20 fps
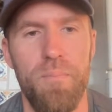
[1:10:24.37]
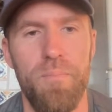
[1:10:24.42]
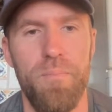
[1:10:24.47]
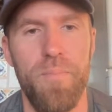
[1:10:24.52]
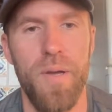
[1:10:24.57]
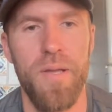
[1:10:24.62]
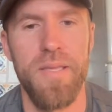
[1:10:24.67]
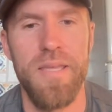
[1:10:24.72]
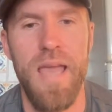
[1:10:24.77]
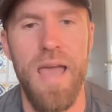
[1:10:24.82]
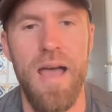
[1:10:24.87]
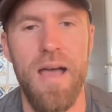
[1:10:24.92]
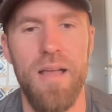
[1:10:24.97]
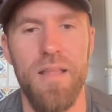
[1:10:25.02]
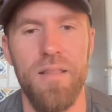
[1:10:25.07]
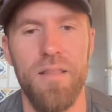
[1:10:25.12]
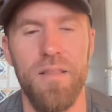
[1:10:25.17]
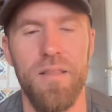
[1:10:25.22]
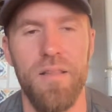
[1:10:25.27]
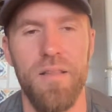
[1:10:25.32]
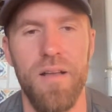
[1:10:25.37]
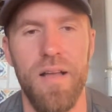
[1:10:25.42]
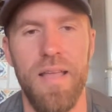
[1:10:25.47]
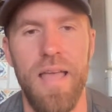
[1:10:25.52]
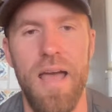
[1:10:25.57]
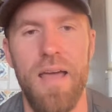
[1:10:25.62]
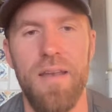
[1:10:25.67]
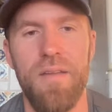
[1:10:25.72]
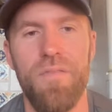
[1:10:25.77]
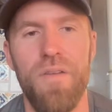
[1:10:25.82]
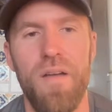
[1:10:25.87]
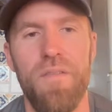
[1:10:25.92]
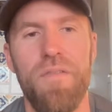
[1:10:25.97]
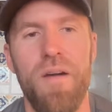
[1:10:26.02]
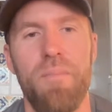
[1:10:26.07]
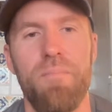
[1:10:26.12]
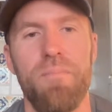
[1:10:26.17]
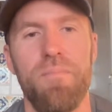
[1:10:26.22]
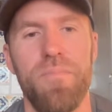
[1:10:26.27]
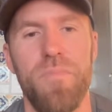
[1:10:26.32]
But yeah, again, if
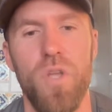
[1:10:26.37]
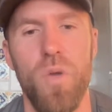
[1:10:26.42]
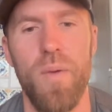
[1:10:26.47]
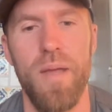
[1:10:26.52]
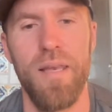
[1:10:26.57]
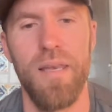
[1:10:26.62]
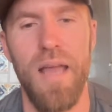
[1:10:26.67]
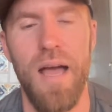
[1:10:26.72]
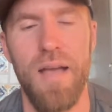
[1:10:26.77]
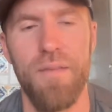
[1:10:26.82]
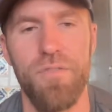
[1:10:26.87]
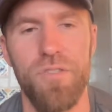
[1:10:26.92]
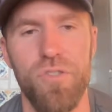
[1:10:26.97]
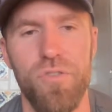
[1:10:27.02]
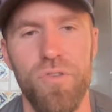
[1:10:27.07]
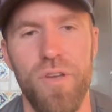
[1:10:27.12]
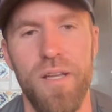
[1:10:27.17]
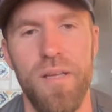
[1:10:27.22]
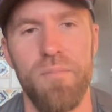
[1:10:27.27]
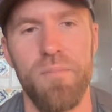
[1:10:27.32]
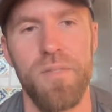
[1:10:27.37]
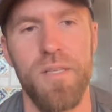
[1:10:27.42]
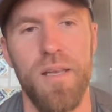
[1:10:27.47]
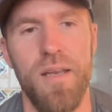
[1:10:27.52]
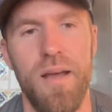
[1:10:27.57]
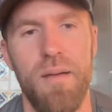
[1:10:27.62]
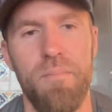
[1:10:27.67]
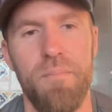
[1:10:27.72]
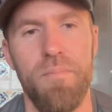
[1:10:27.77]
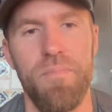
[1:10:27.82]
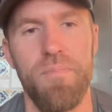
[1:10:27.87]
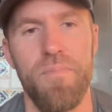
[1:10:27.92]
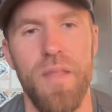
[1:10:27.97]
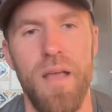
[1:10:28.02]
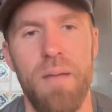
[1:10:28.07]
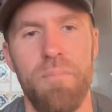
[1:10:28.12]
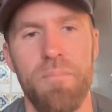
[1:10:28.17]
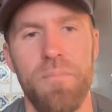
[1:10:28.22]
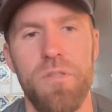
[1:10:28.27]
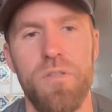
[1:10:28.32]
I'm doing live streams and
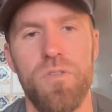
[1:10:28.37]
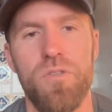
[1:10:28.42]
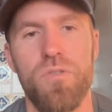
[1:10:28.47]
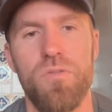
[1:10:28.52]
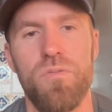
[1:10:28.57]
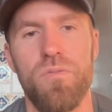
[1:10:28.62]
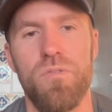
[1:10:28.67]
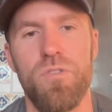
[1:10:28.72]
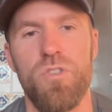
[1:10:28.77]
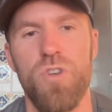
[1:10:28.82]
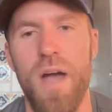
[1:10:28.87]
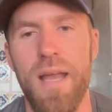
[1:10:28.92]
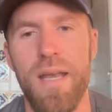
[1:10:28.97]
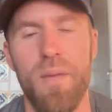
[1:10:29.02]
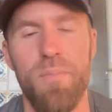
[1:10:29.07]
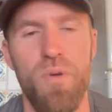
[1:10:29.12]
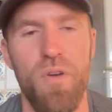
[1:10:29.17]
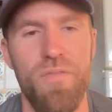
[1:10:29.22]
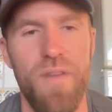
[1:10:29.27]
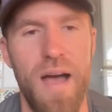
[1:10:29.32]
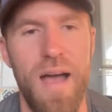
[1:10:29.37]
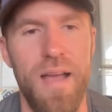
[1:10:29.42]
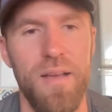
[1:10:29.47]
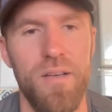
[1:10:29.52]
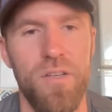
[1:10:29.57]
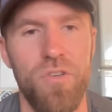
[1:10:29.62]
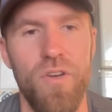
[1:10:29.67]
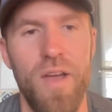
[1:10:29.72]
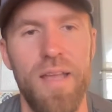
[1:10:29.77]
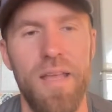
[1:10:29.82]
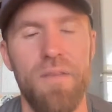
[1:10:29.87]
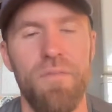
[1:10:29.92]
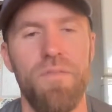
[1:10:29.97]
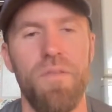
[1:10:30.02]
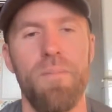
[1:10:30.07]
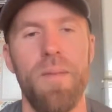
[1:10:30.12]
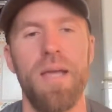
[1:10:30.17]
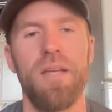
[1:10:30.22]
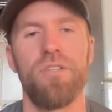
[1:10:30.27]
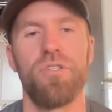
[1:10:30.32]
I'm trying to provide great
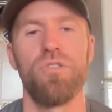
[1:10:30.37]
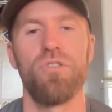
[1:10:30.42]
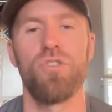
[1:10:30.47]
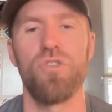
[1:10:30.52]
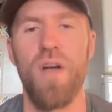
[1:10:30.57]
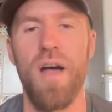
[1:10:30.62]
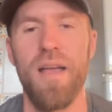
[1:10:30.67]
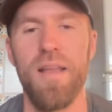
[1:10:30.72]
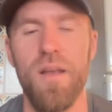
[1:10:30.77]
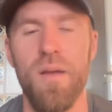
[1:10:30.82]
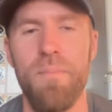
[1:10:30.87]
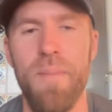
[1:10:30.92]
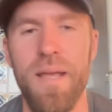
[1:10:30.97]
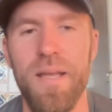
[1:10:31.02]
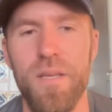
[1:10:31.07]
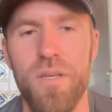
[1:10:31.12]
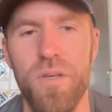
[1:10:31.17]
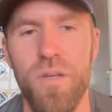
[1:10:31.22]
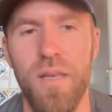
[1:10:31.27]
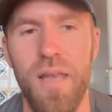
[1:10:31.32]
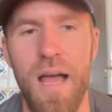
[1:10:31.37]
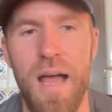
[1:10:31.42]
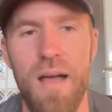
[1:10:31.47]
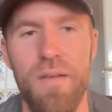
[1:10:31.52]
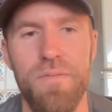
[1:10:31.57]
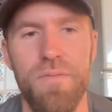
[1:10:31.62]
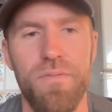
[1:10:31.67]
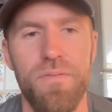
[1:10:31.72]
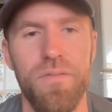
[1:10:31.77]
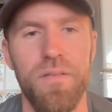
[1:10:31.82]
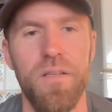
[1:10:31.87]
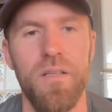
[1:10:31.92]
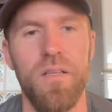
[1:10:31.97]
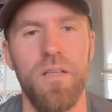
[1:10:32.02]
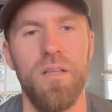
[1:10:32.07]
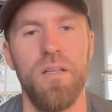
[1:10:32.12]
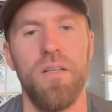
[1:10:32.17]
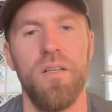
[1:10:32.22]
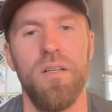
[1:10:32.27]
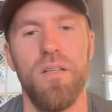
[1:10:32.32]
information, trying to make you laugh,
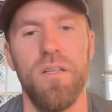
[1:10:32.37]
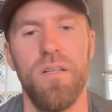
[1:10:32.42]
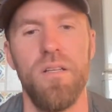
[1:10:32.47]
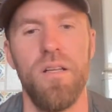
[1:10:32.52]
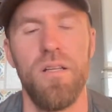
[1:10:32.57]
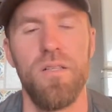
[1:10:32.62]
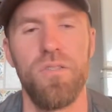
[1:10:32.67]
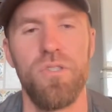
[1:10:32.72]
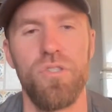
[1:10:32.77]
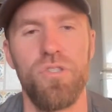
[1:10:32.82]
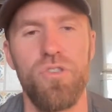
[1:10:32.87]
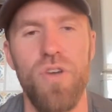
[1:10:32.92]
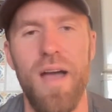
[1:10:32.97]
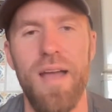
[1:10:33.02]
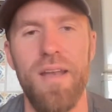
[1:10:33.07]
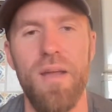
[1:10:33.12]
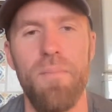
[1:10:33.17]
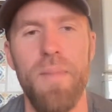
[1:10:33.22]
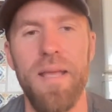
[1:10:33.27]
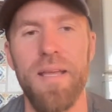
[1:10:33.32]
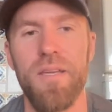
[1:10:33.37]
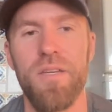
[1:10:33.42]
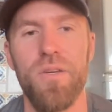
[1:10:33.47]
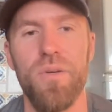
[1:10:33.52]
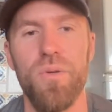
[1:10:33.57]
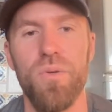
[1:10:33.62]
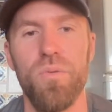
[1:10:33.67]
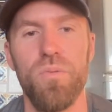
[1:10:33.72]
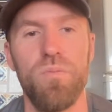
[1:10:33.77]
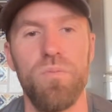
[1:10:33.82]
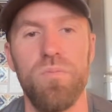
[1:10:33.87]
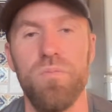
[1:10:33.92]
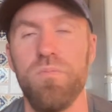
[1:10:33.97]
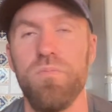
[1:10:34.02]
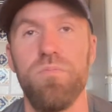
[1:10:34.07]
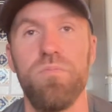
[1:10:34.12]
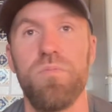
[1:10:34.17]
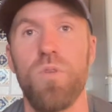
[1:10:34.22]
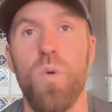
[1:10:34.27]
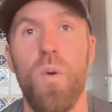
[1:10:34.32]
just trying to make you
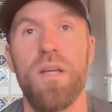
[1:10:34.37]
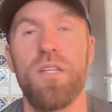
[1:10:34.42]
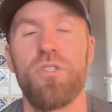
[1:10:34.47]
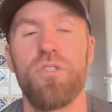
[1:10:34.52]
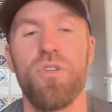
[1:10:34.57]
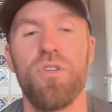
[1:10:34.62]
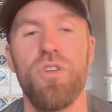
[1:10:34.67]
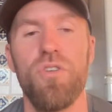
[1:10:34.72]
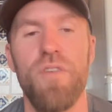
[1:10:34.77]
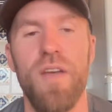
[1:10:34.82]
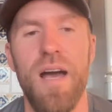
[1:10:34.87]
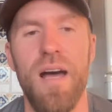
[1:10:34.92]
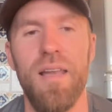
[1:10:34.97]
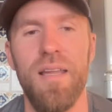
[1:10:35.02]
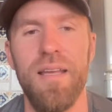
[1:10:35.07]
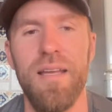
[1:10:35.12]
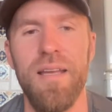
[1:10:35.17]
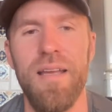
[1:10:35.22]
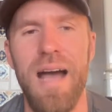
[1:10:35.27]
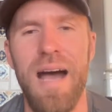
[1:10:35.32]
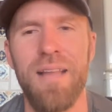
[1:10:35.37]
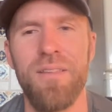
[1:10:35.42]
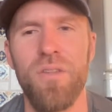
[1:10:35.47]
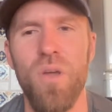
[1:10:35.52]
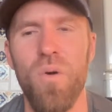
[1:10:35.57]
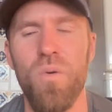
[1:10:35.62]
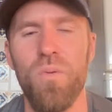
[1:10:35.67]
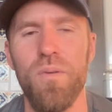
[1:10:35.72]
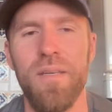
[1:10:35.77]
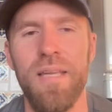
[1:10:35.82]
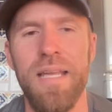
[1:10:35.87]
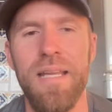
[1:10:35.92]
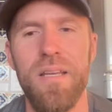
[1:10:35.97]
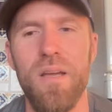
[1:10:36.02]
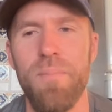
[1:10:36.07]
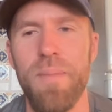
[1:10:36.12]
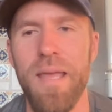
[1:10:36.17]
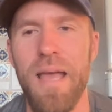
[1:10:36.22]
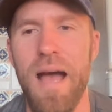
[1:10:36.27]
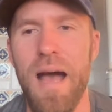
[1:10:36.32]
question your reality, I don't need
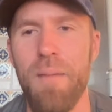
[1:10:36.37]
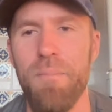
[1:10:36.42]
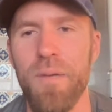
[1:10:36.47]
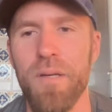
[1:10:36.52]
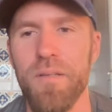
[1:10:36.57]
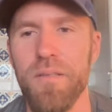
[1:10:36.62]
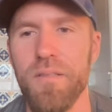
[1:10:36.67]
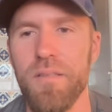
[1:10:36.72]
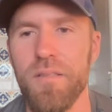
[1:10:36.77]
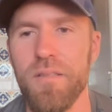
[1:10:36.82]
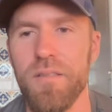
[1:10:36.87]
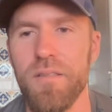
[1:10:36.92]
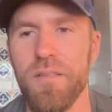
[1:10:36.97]
to be hammered.